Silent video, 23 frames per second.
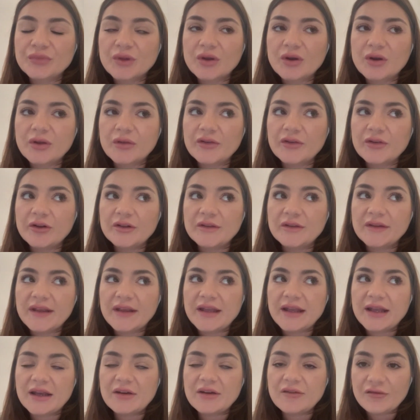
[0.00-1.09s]

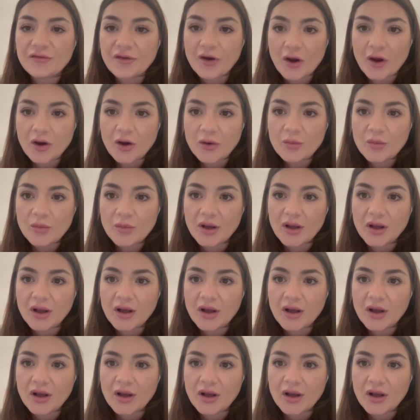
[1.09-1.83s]
consulting firm